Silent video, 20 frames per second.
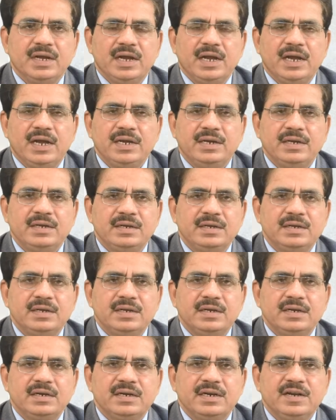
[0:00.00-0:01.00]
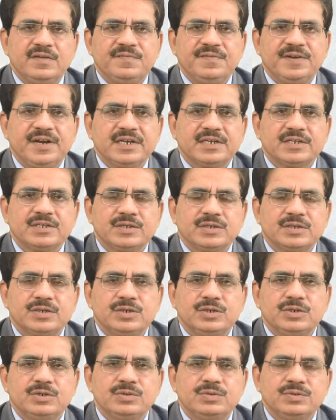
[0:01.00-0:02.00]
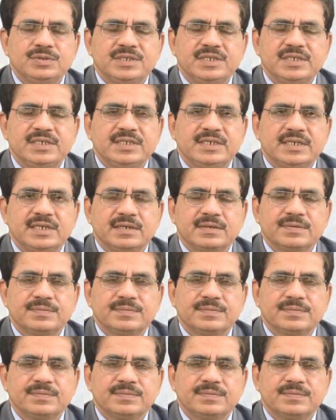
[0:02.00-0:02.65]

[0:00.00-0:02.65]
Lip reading: and defects due to seasoning.